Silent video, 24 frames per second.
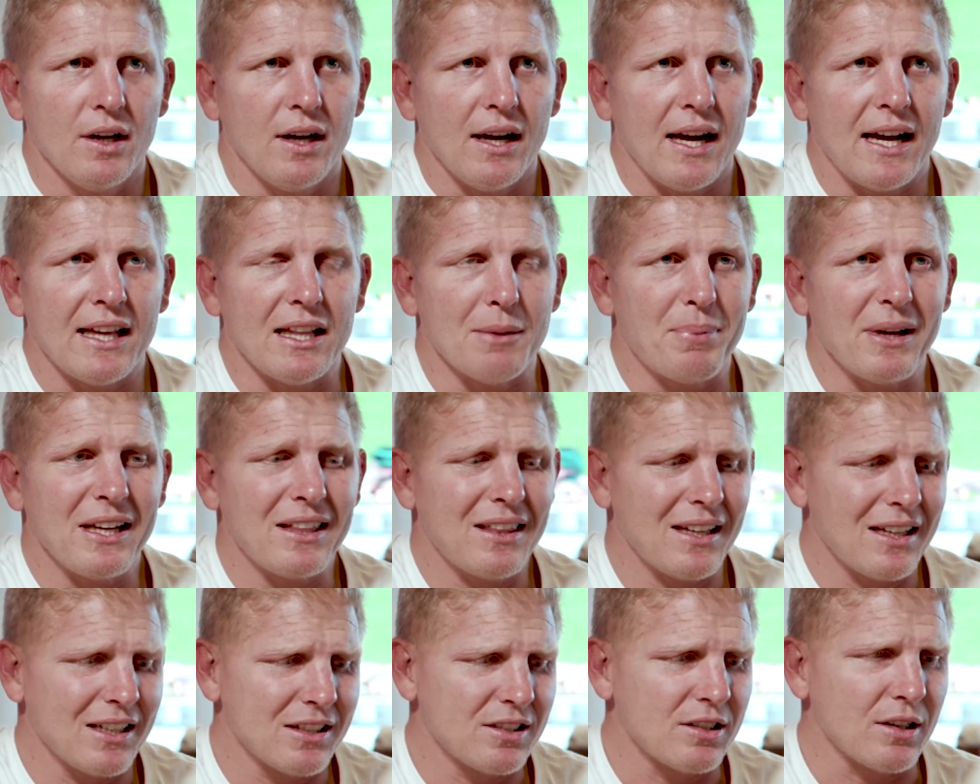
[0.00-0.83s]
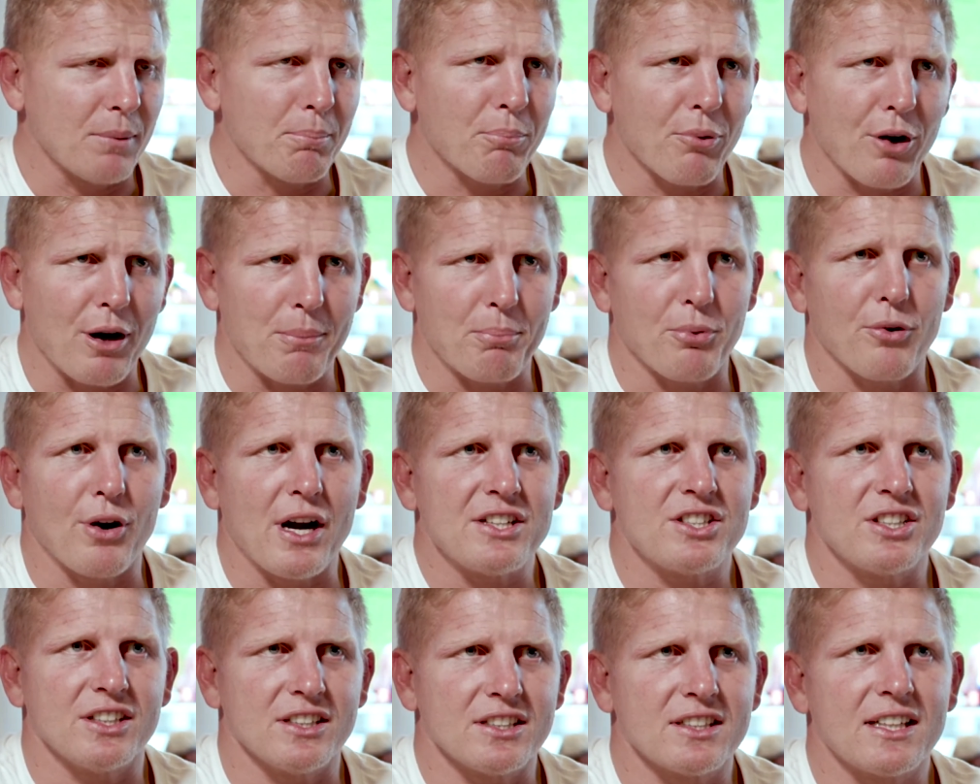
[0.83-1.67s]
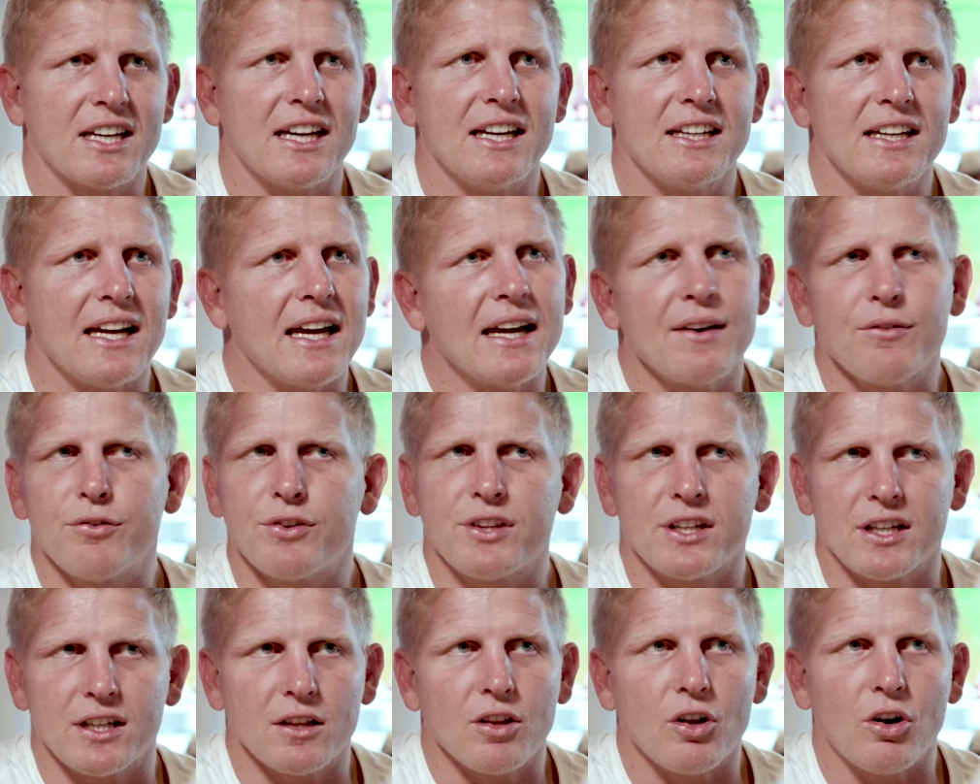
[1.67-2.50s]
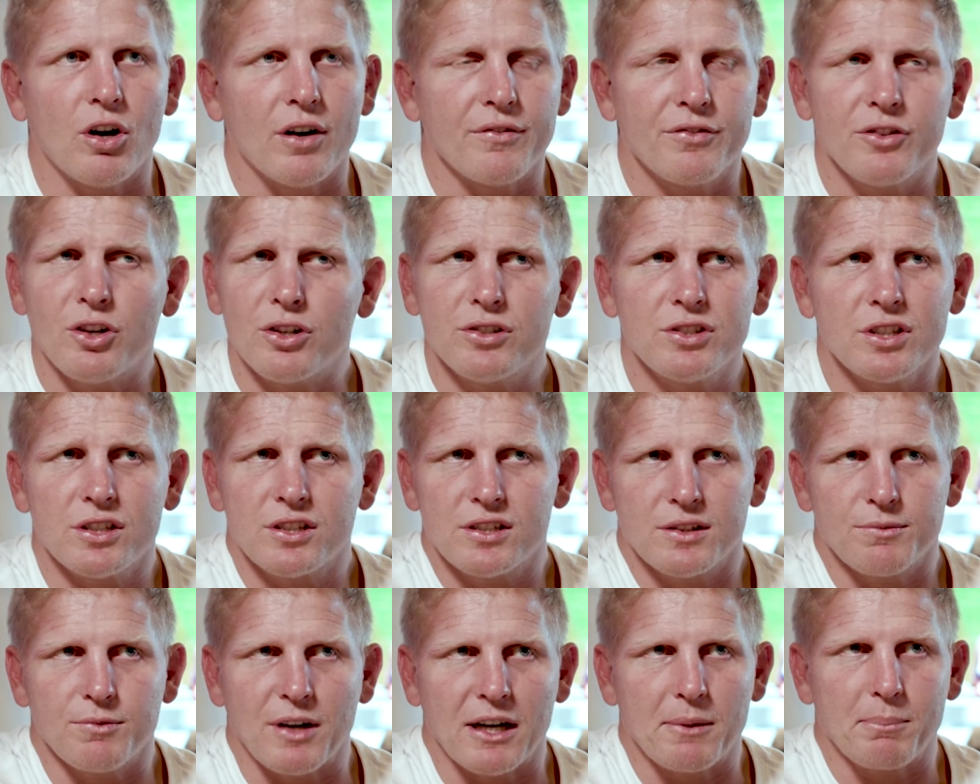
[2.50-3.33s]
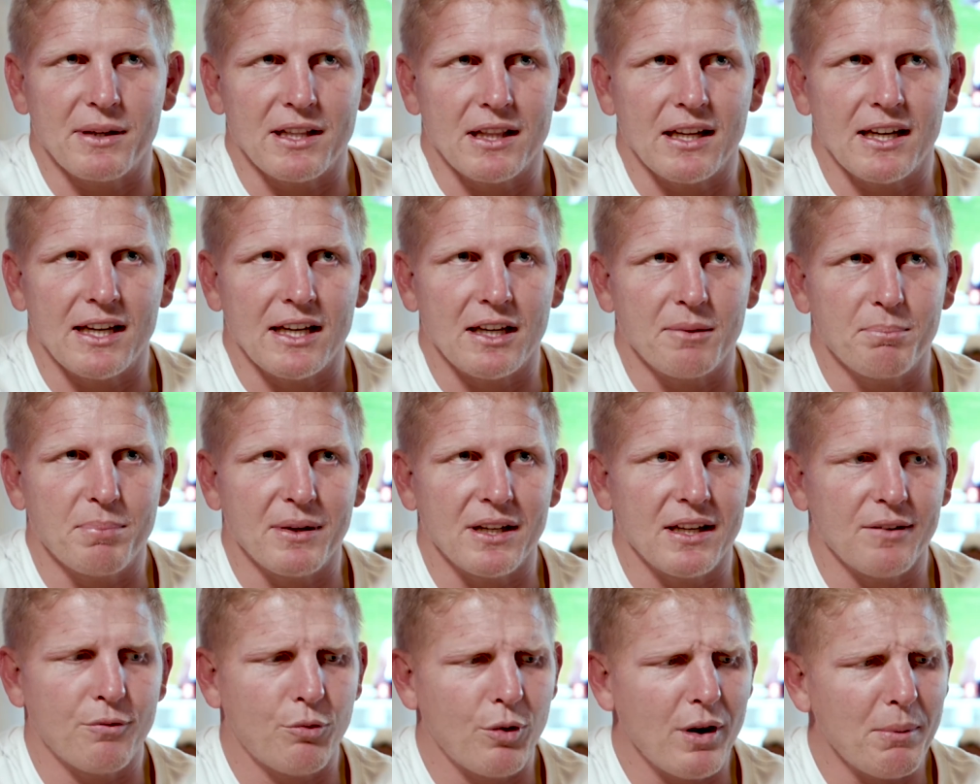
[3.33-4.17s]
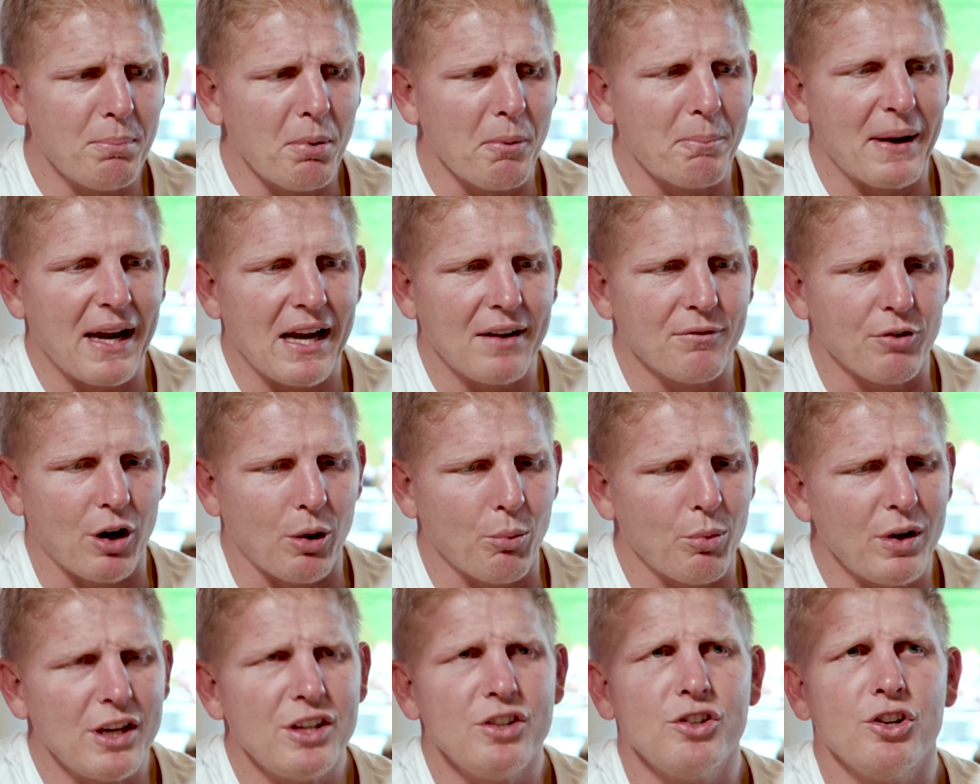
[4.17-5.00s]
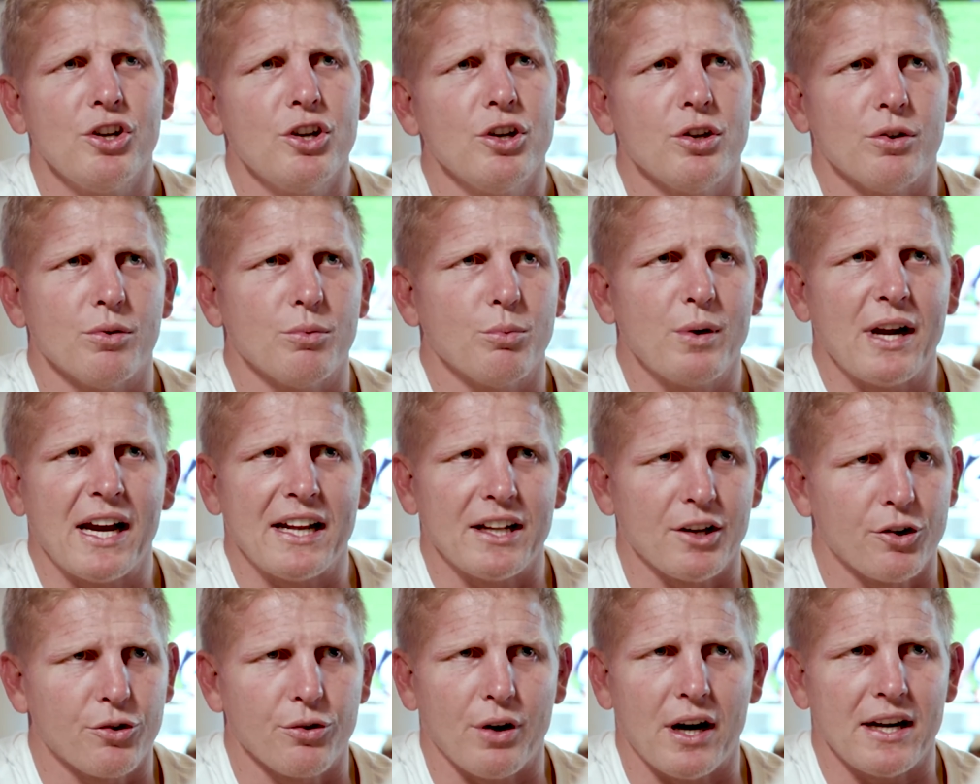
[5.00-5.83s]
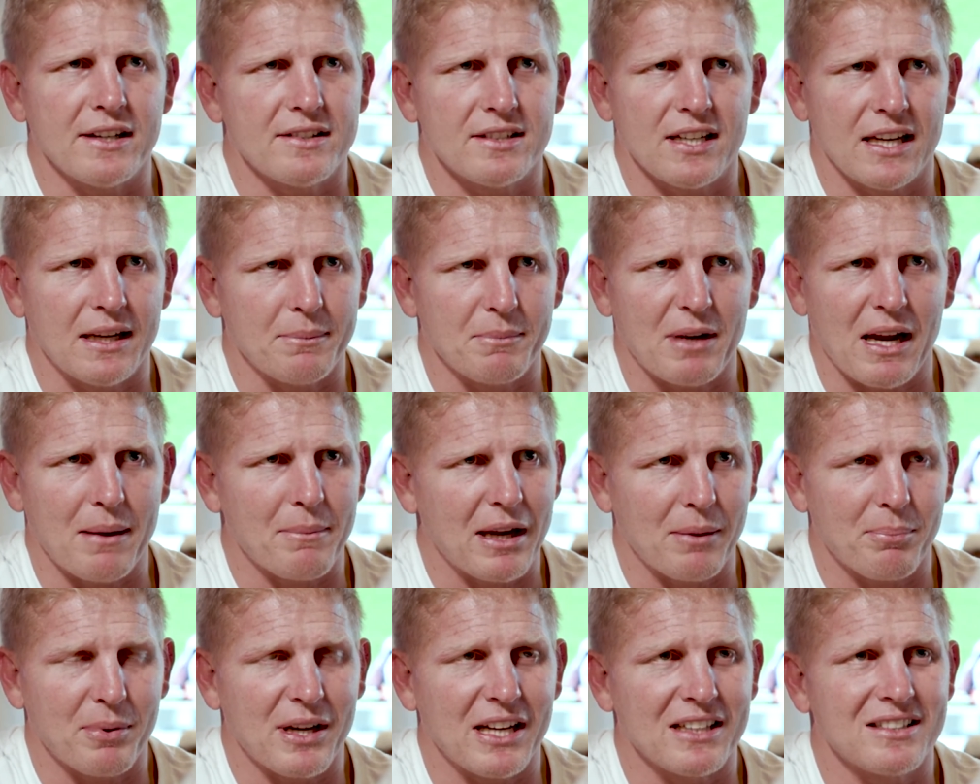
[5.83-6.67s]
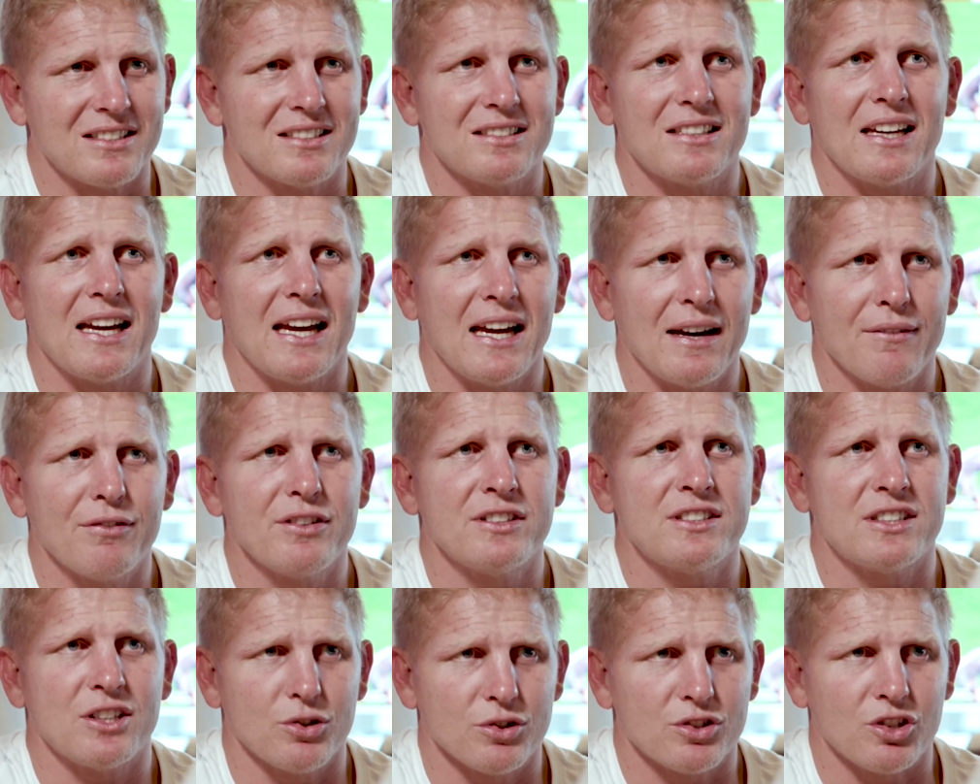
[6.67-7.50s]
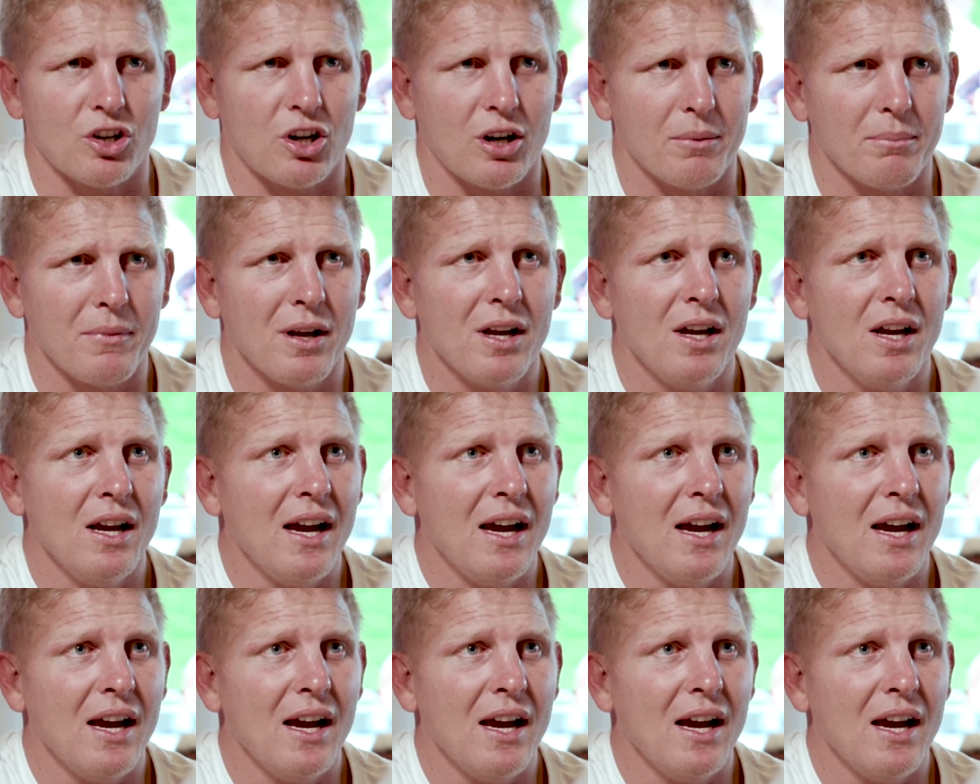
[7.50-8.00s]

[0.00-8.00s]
And the big thing is that preparation is key to everything in life, not just in rugby league, but if we're prepared right, we knew we had a great team coming up against us every single time.